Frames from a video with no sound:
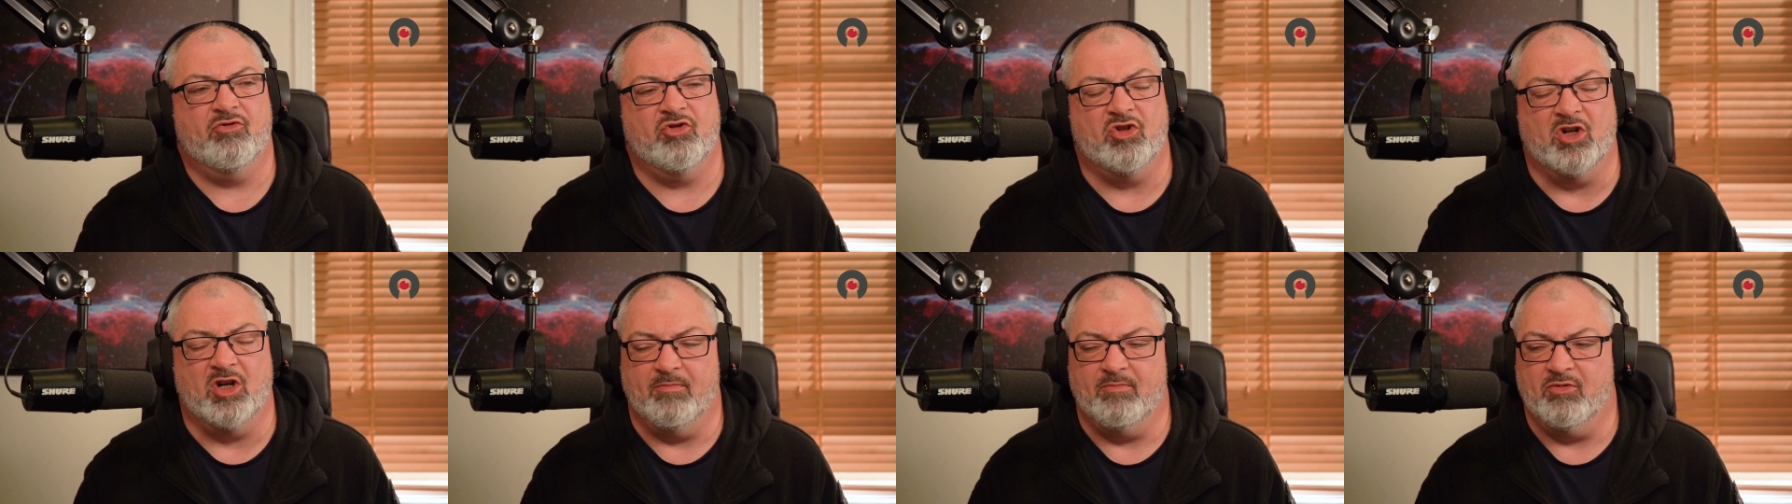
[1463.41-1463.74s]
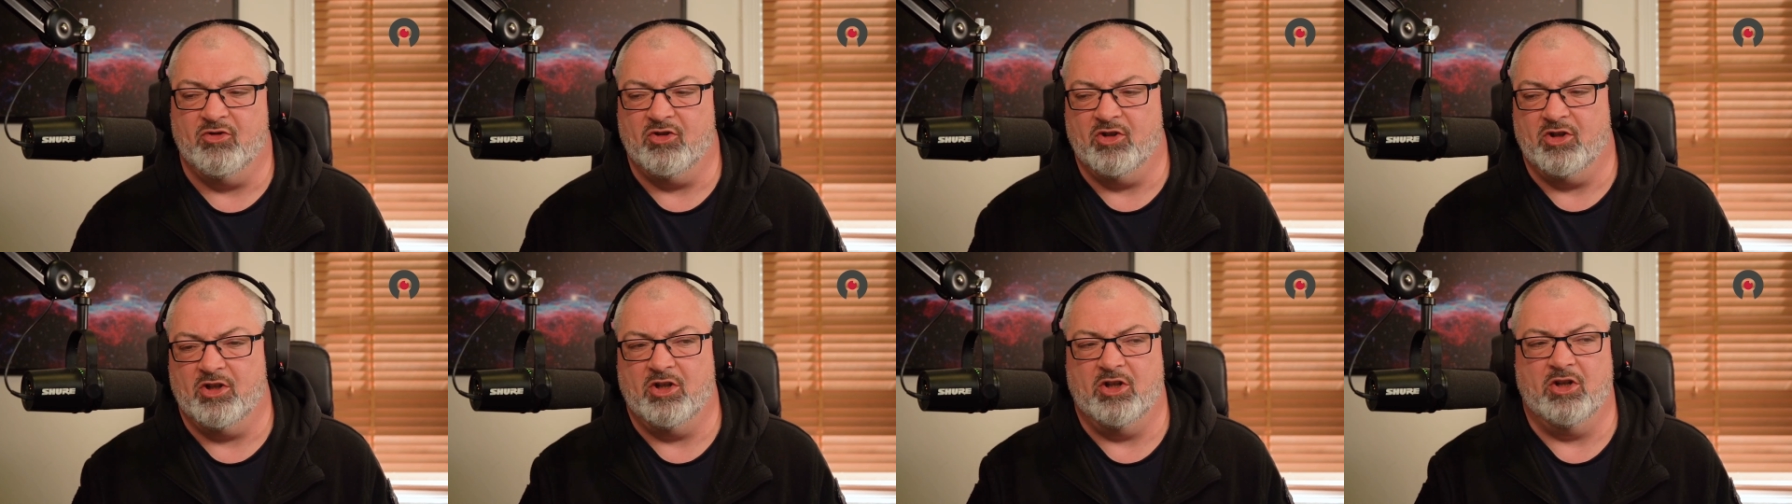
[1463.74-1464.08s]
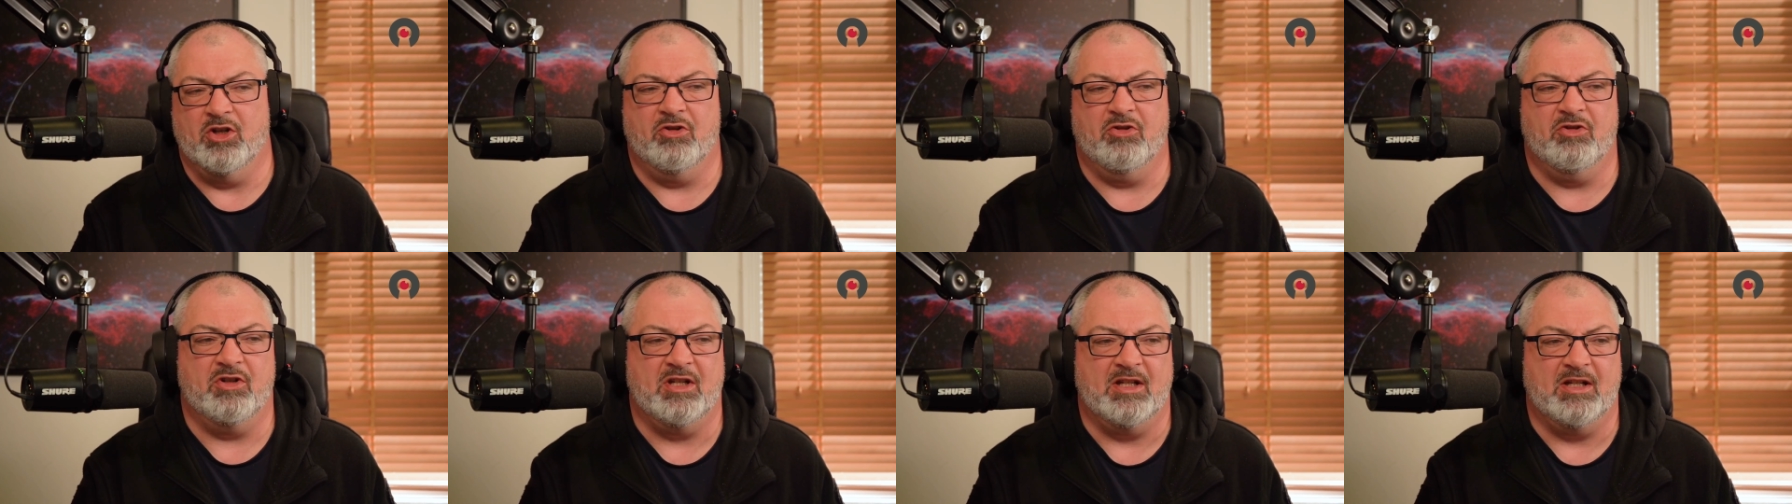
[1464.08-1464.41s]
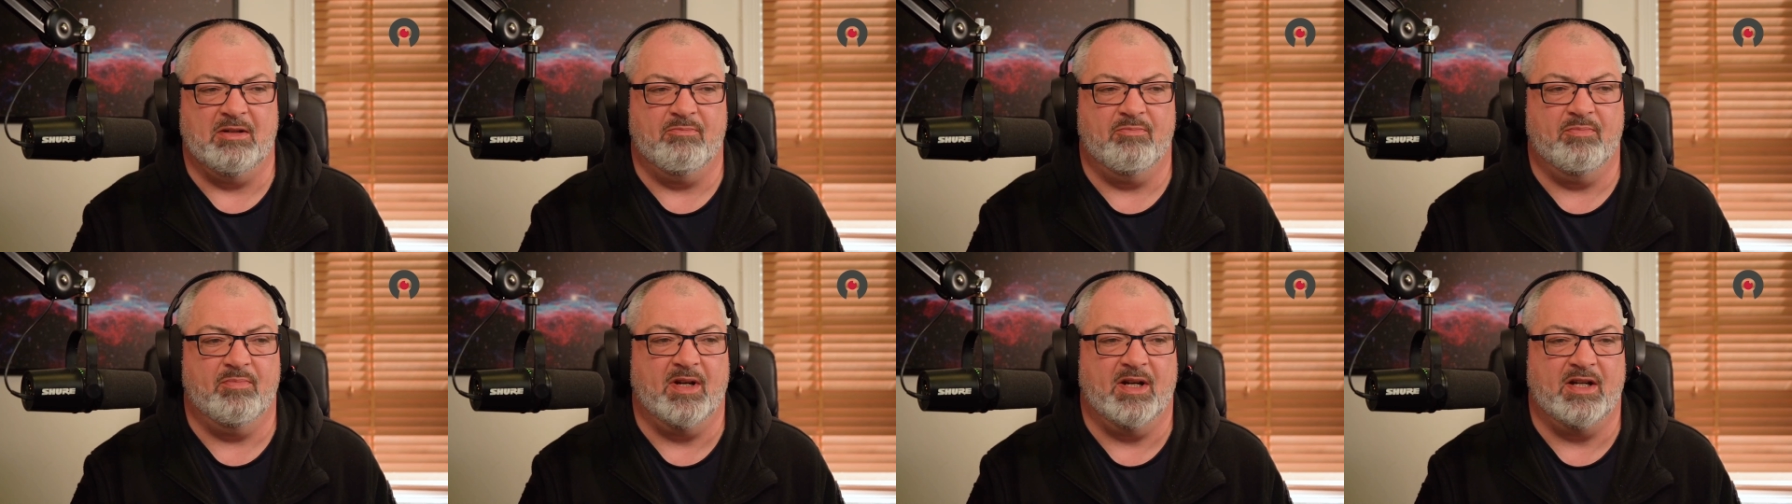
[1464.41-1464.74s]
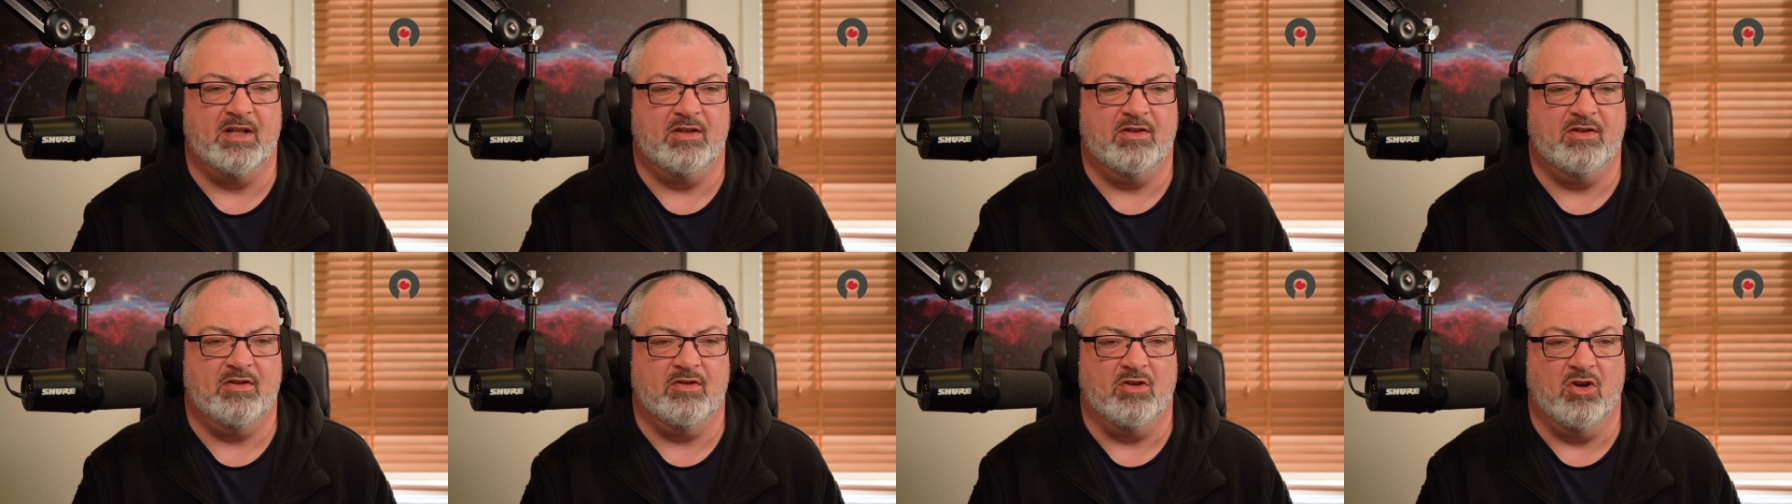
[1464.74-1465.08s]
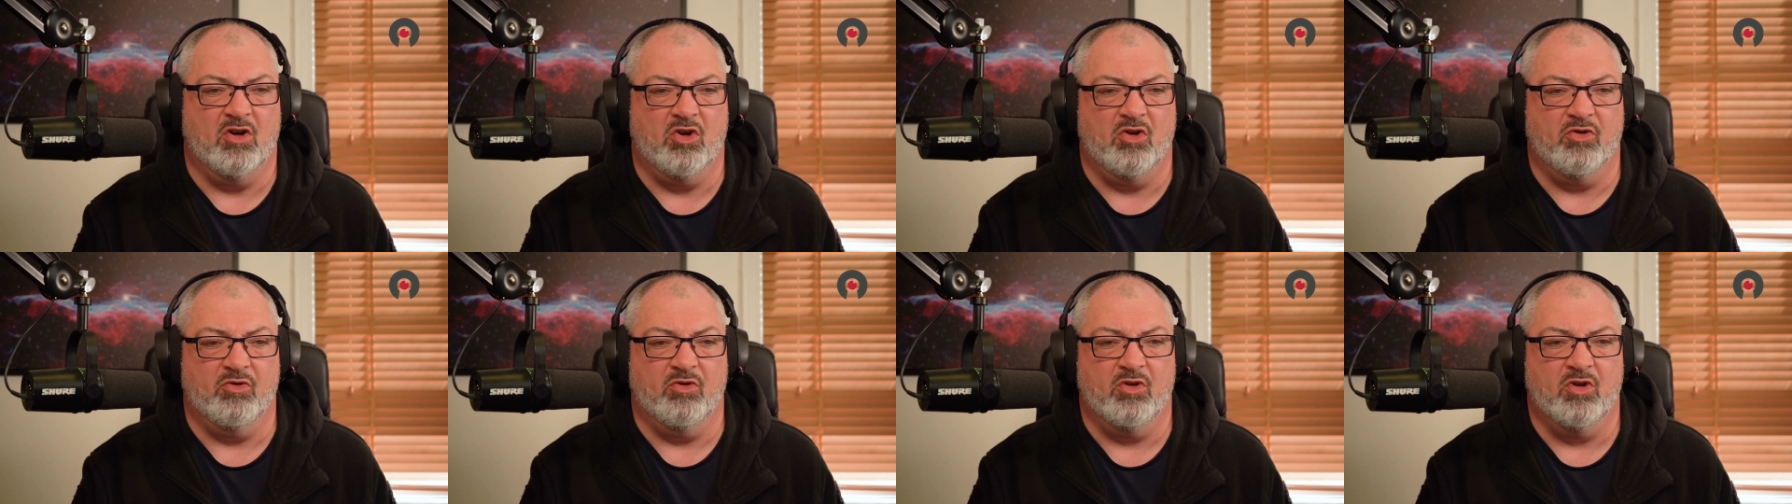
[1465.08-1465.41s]
cybersecurity based
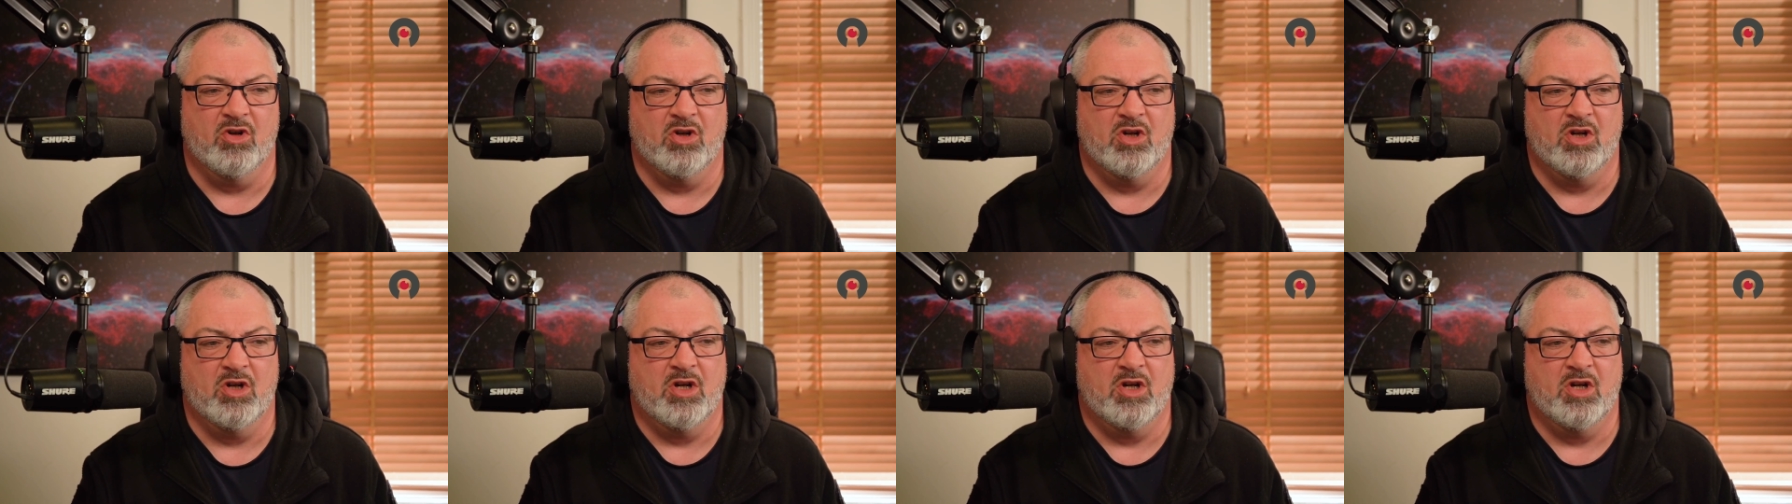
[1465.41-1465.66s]
on